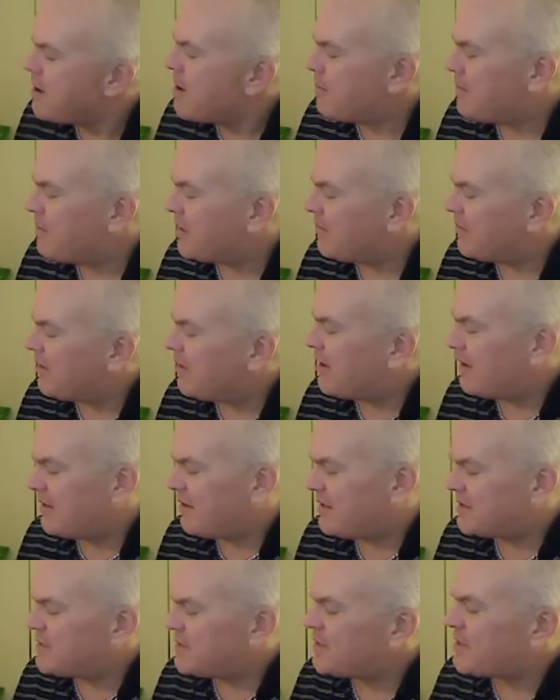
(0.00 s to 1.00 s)
But
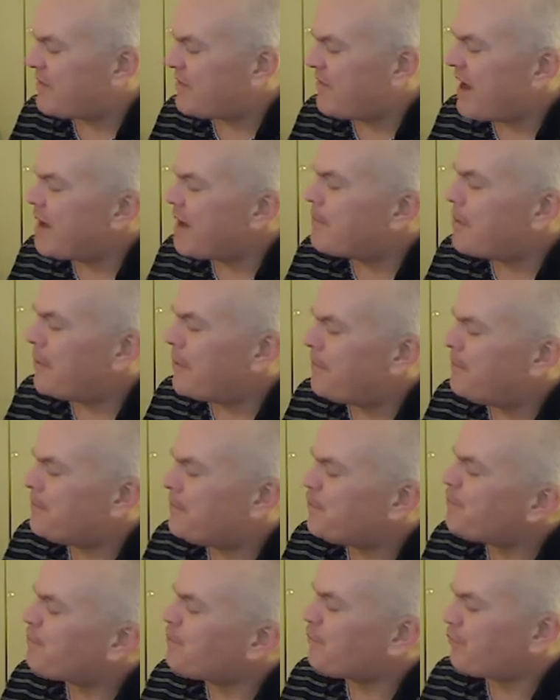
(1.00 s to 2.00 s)
this is the Vamo
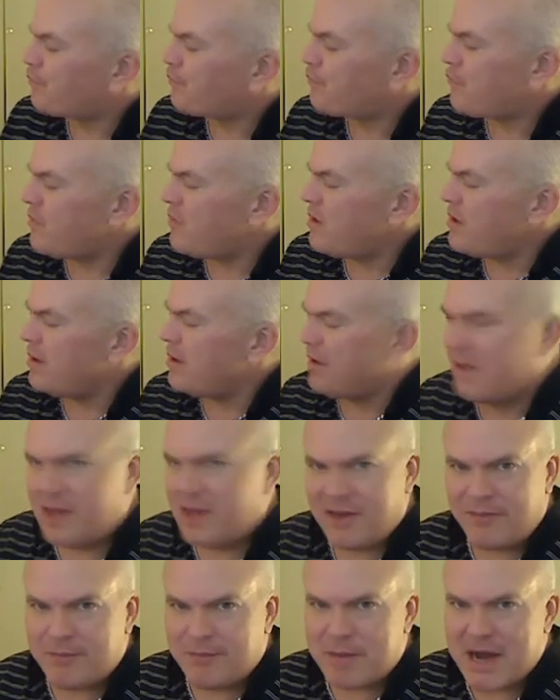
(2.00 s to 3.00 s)

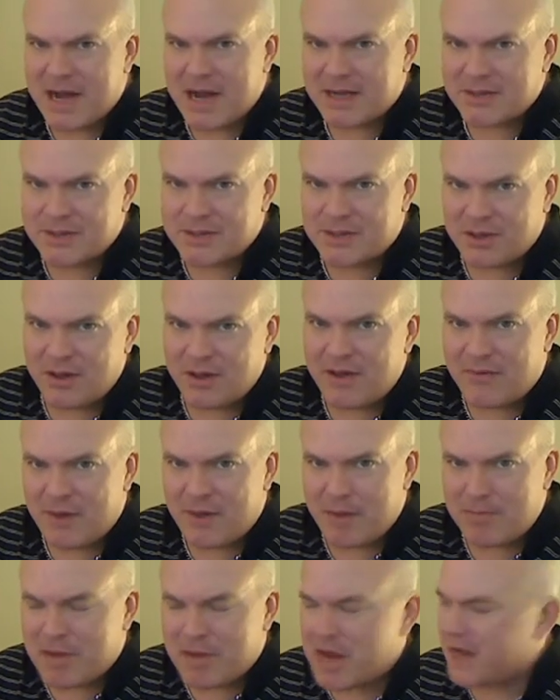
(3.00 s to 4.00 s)
gift box,
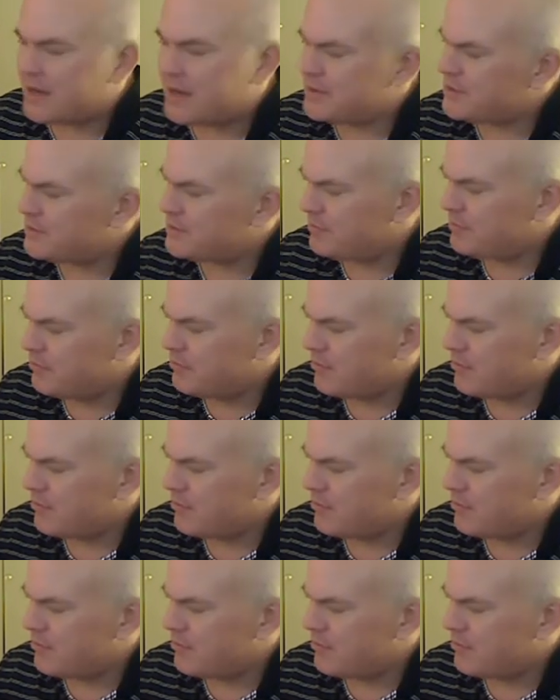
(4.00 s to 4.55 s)
delivery box,